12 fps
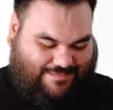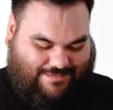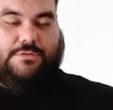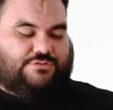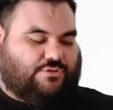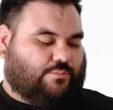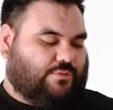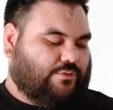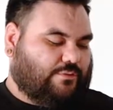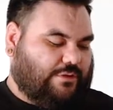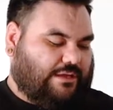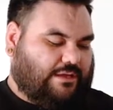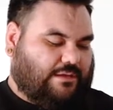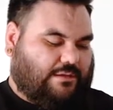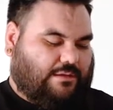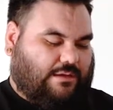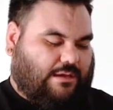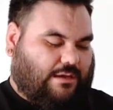So real quick,
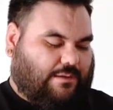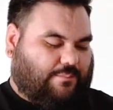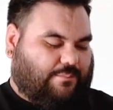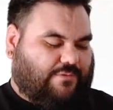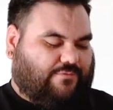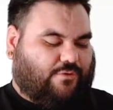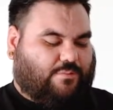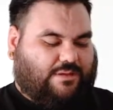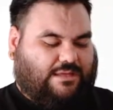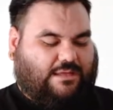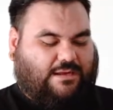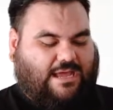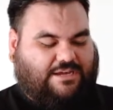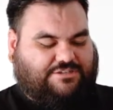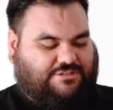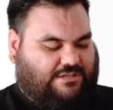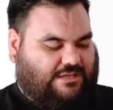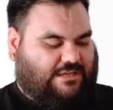before we
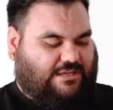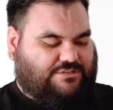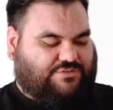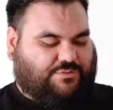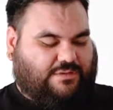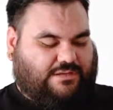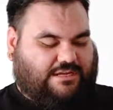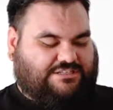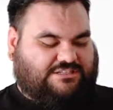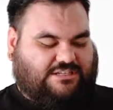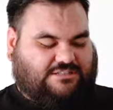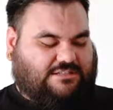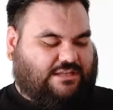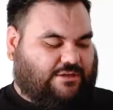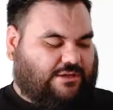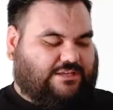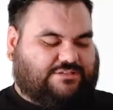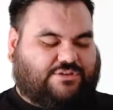actually get into it, I just need to let you
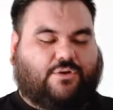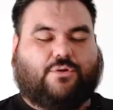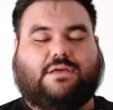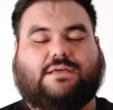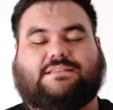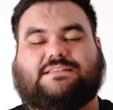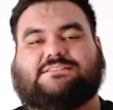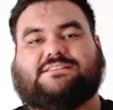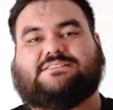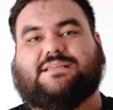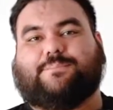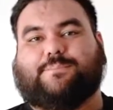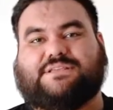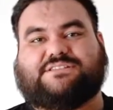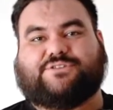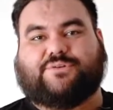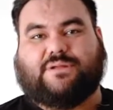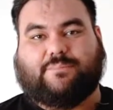guys know, this is a
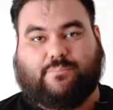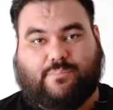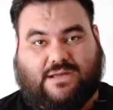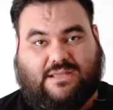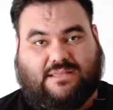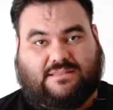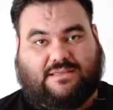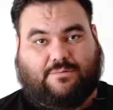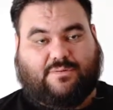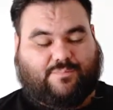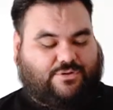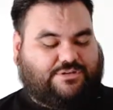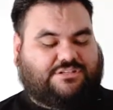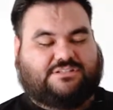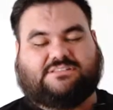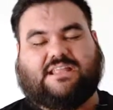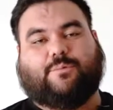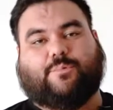mystery bucket that we
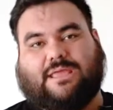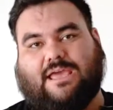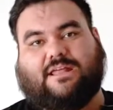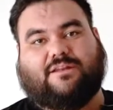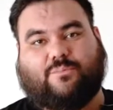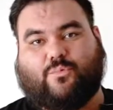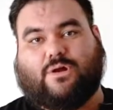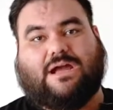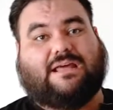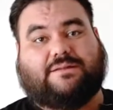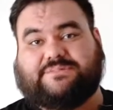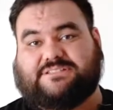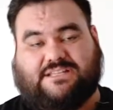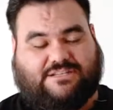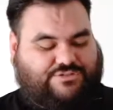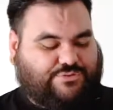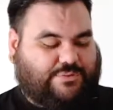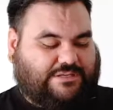purchased and we added more items
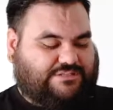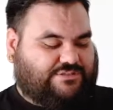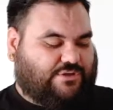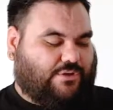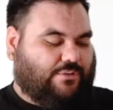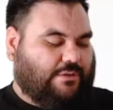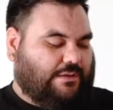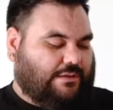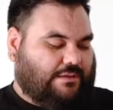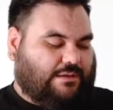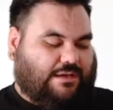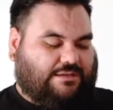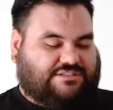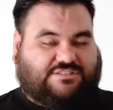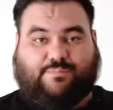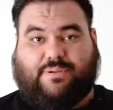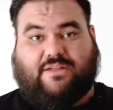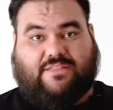into it. So
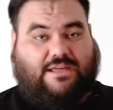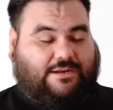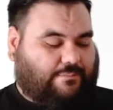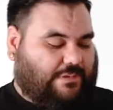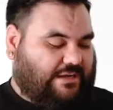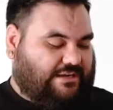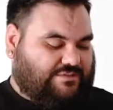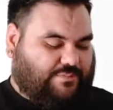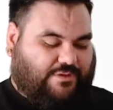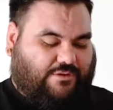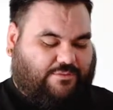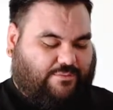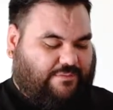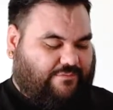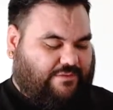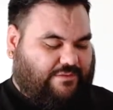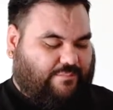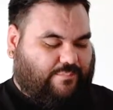just bear that in mind as we go through
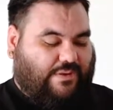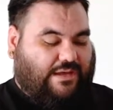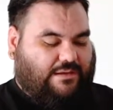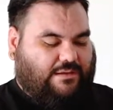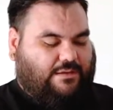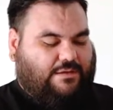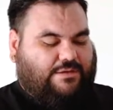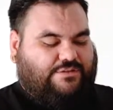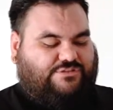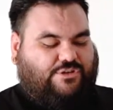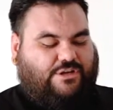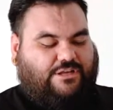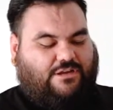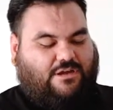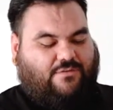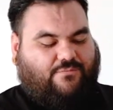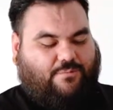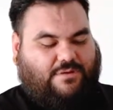everything. But starting it
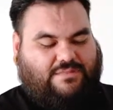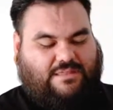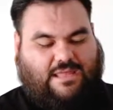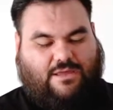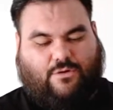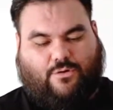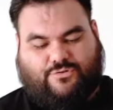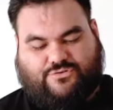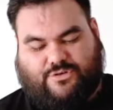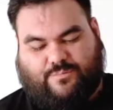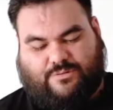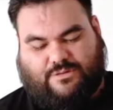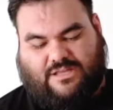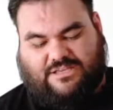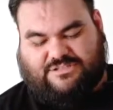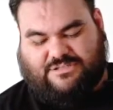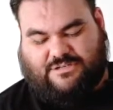off with a Ultra Plush